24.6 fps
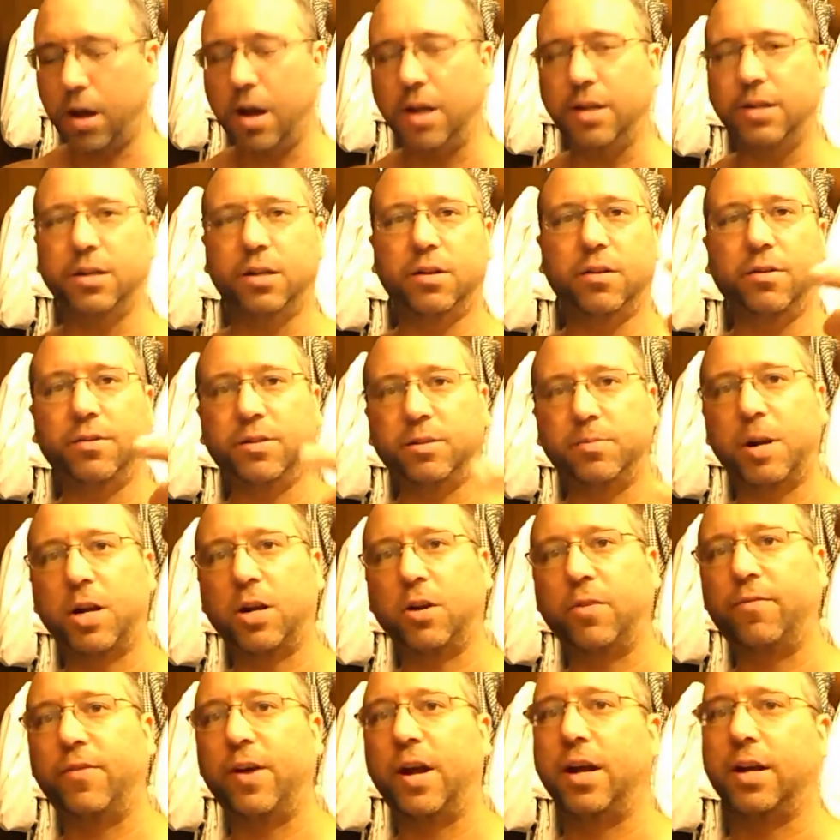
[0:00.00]
I did, as a
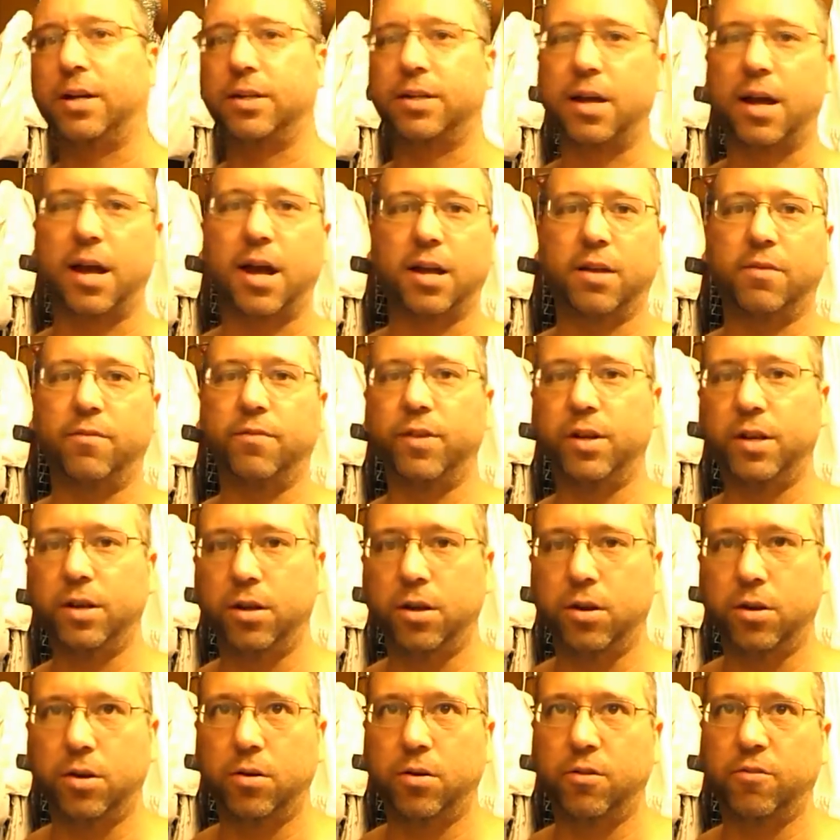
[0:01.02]
matter of fact, I had a
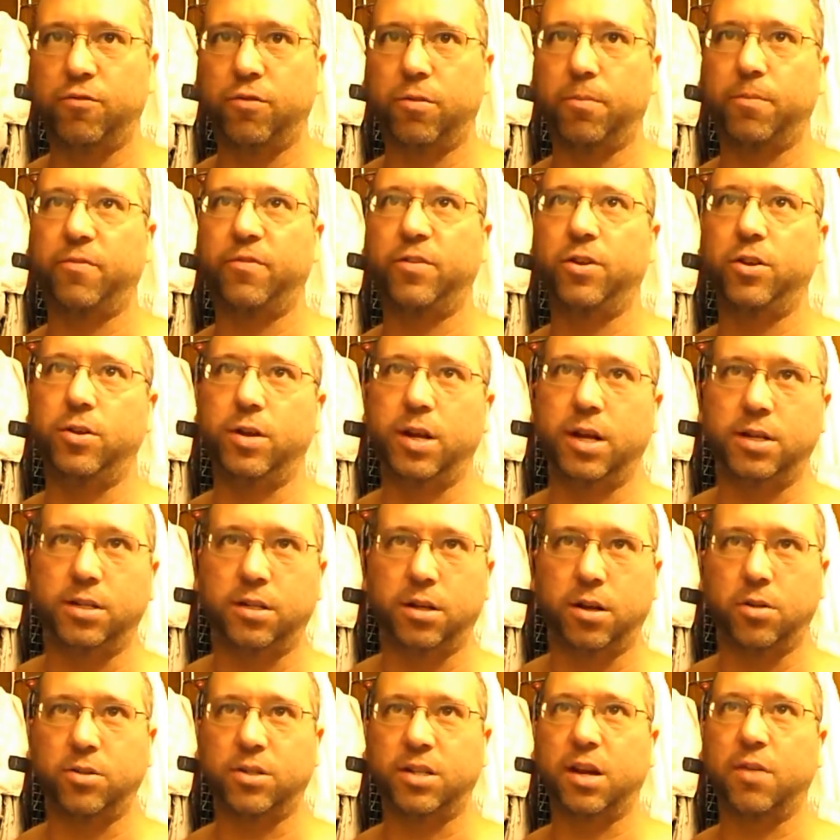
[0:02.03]
video from a few
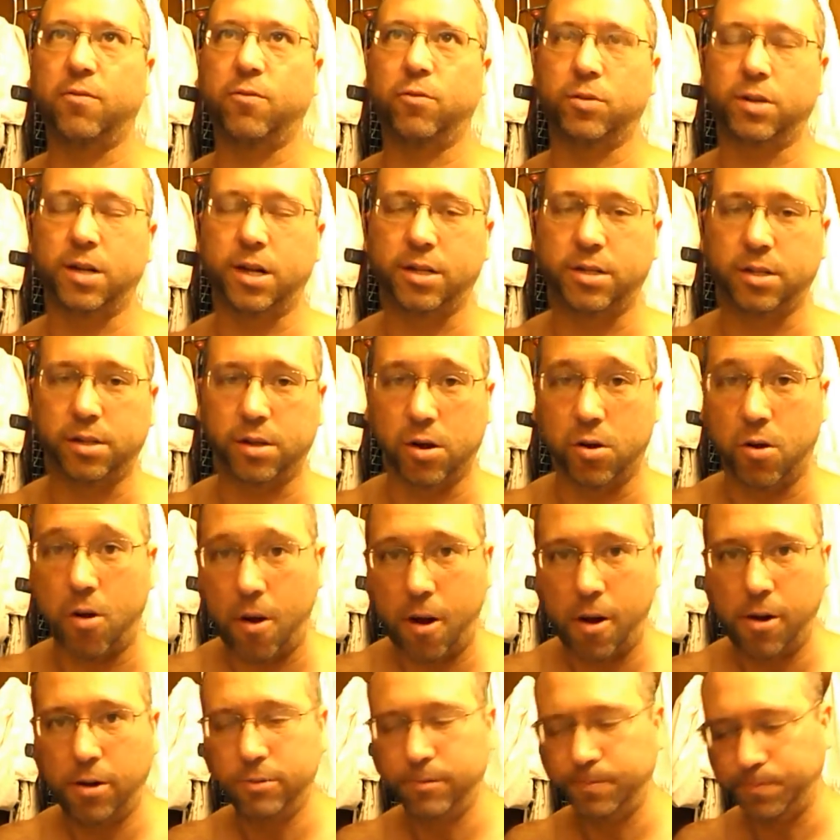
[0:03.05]
days ago, several days ago,
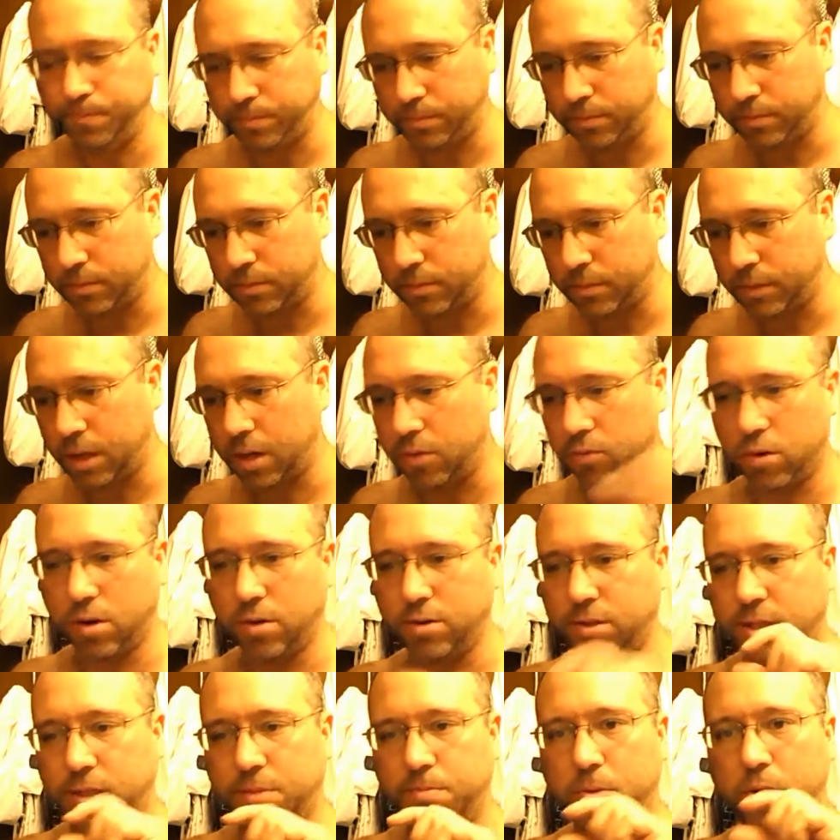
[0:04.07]
where
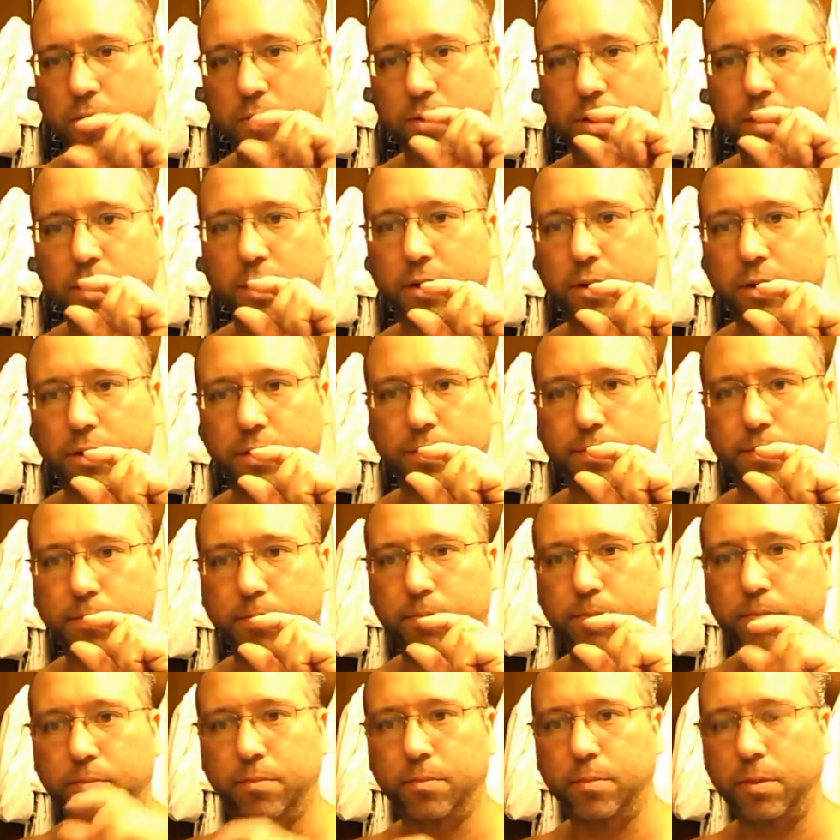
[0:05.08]
I was smoking a,
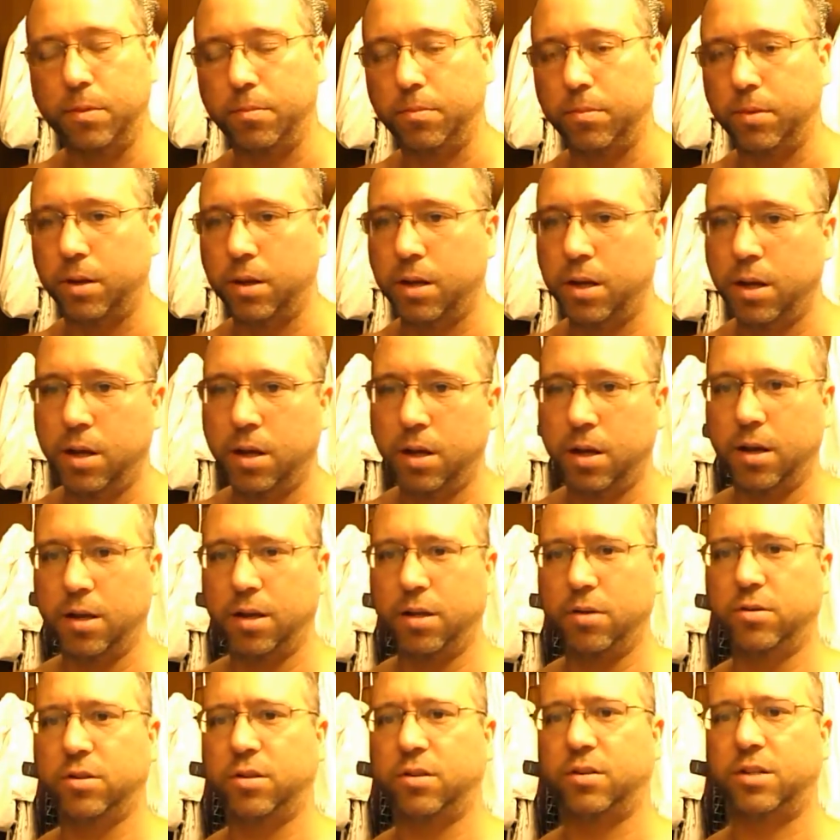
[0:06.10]
I think
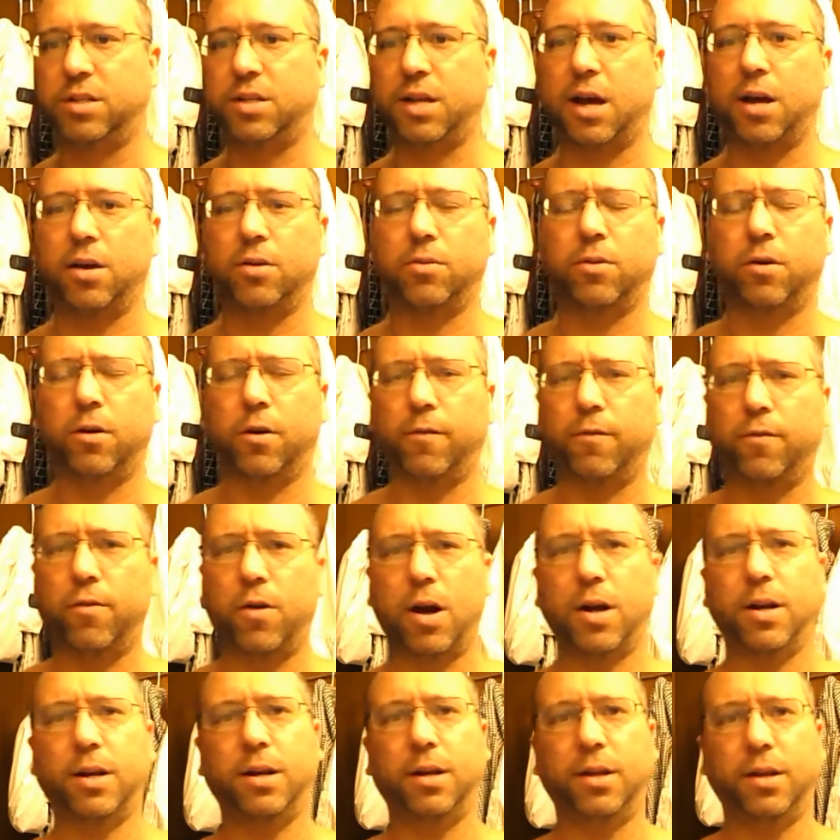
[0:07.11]
it was Saturday or
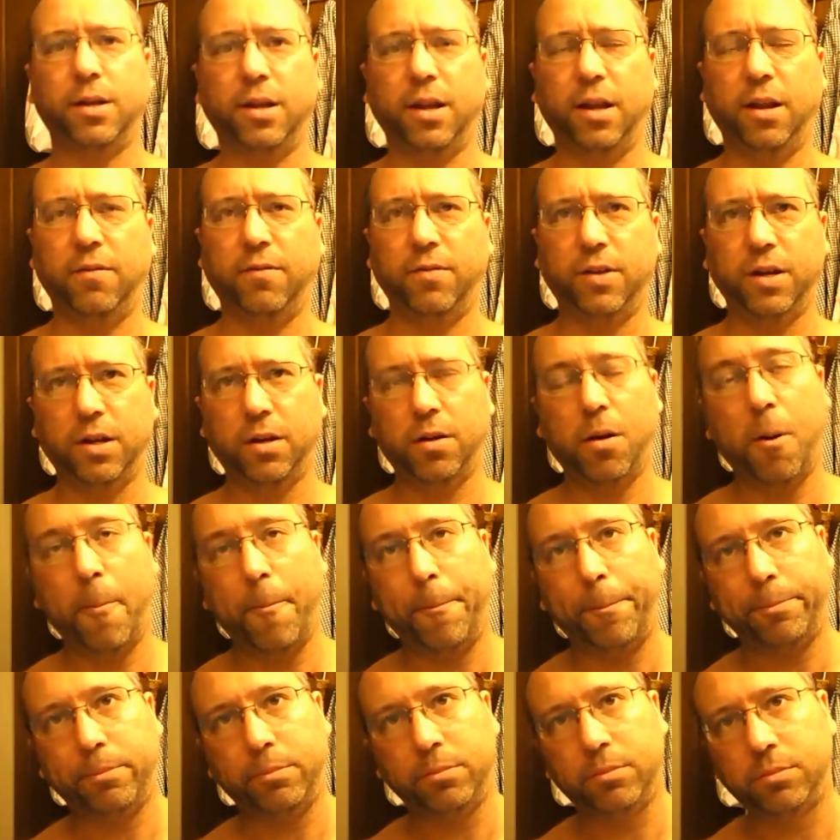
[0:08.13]
Friday evening.
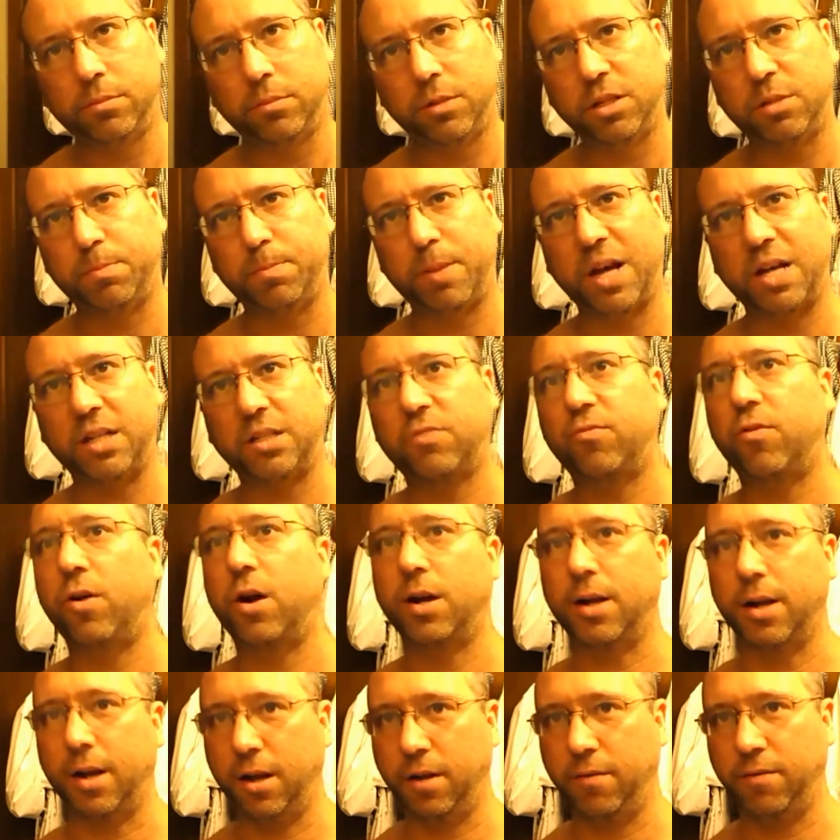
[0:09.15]
This past
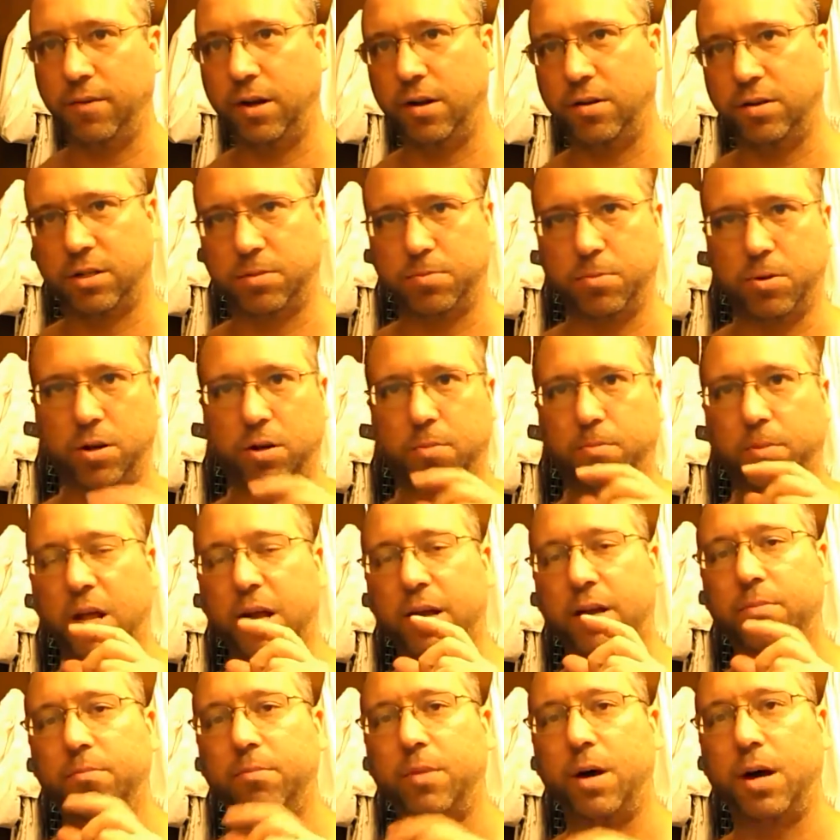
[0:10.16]
Friday evening, I was smoking
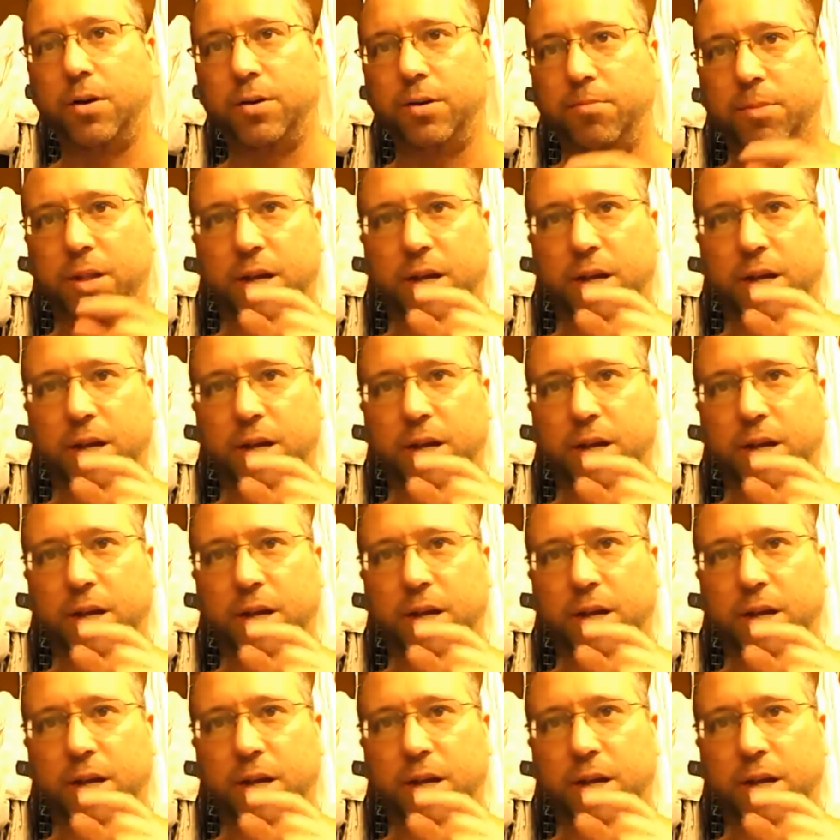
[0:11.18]
Black and Mild.